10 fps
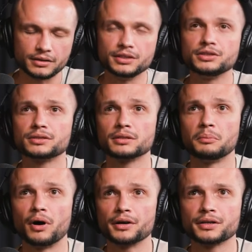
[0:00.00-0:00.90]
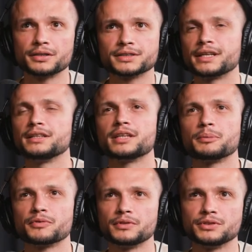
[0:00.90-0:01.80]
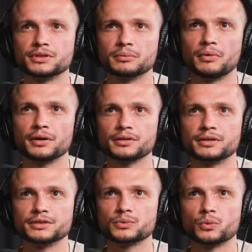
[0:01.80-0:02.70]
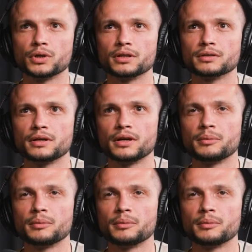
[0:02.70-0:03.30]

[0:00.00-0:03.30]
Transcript: digital markers, any type of digital markers, will